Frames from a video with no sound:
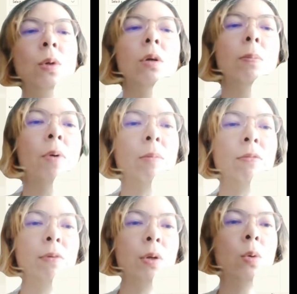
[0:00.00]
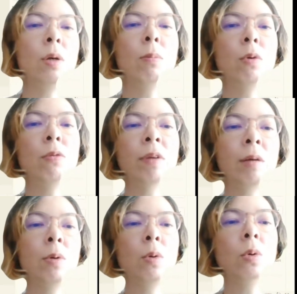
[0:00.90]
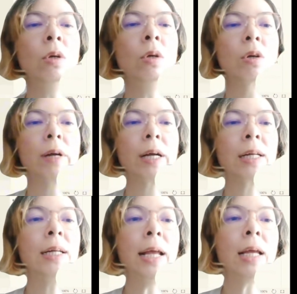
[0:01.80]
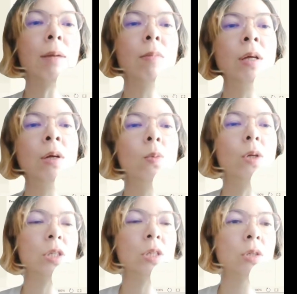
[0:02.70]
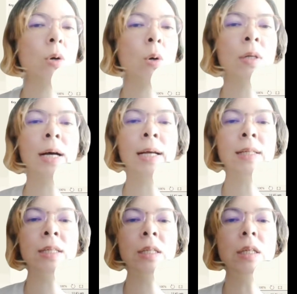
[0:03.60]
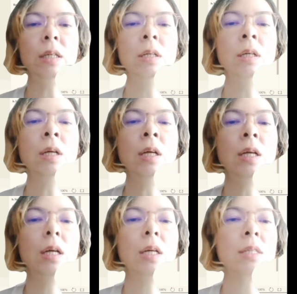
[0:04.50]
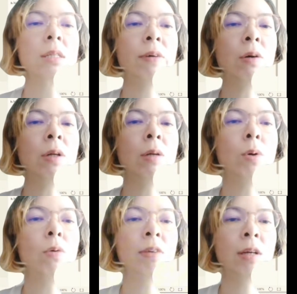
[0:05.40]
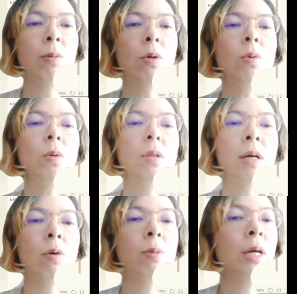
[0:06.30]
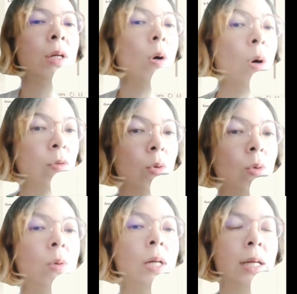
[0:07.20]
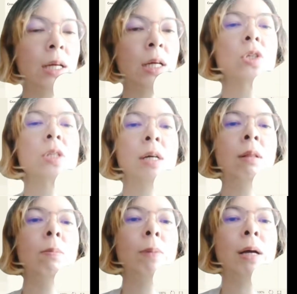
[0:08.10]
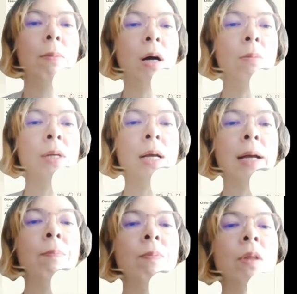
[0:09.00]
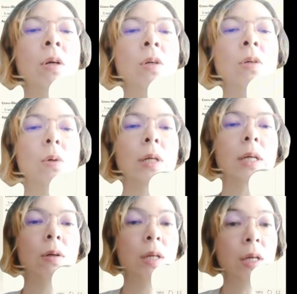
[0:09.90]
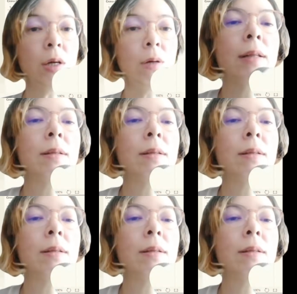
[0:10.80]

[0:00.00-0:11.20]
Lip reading: Your primary field in both tables correctly named, which is order ID. It's found in both tables. There will be an auto linkage done by Power BI. So click on here.